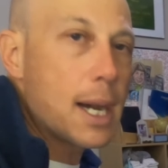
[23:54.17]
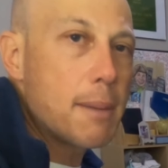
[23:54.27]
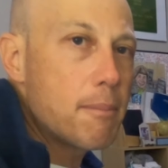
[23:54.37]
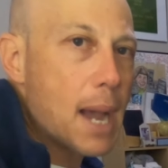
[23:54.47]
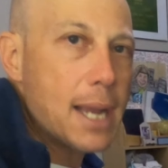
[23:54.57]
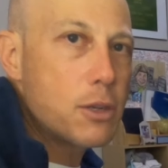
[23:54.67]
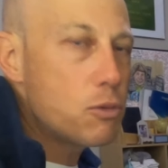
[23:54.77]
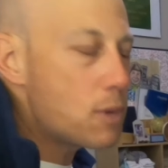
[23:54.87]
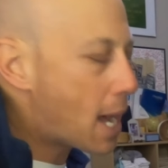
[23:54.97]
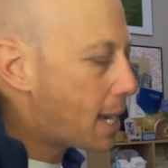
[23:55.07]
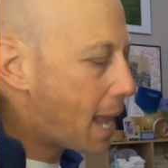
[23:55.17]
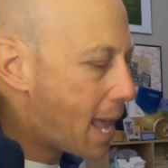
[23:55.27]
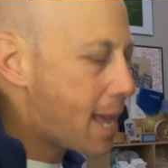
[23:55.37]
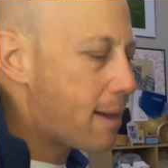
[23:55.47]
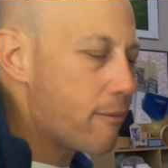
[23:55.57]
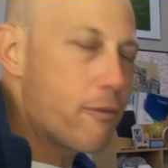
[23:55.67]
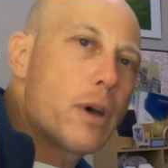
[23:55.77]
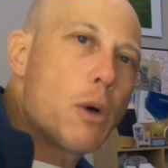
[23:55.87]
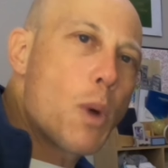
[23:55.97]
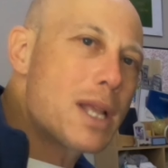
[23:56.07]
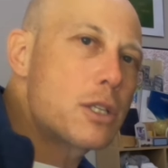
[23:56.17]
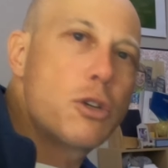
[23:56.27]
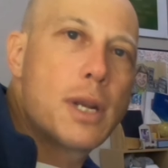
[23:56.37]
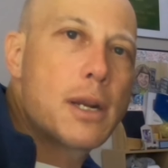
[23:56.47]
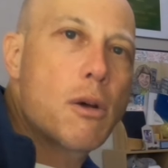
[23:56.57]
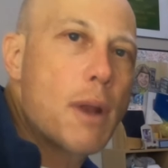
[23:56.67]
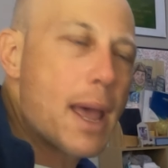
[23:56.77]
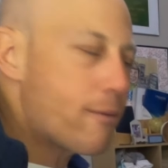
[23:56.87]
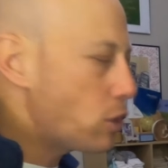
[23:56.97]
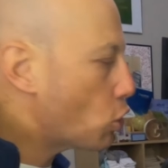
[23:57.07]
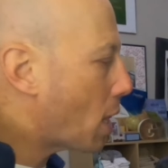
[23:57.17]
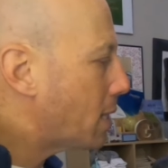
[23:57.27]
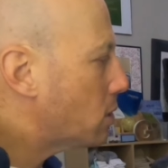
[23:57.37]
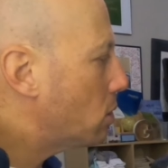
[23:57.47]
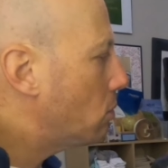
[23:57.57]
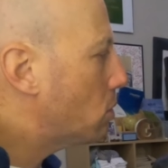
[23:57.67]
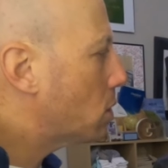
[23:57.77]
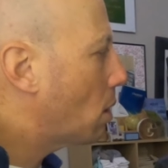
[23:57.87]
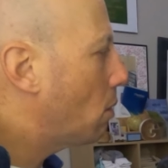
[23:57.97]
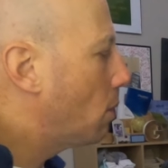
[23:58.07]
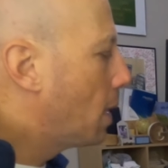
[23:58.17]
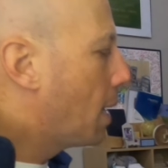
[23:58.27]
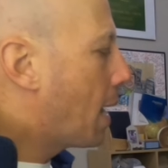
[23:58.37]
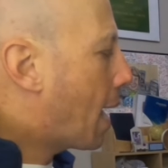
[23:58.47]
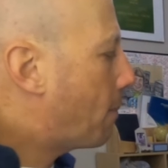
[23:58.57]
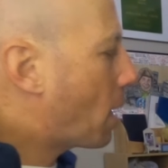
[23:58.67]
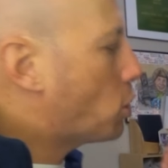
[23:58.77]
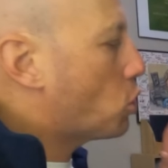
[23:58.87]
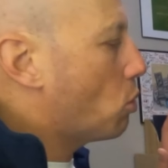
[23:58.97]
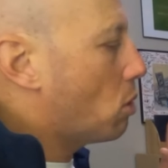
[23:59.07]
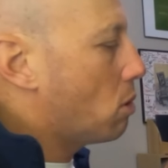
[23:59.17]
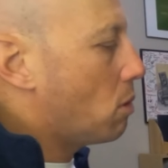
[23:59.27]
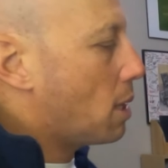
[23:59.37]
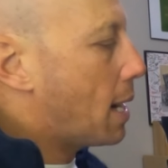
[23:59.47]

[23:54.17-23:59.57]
I do not have a wetsuit. I don't have a dry suit. So I'm not sure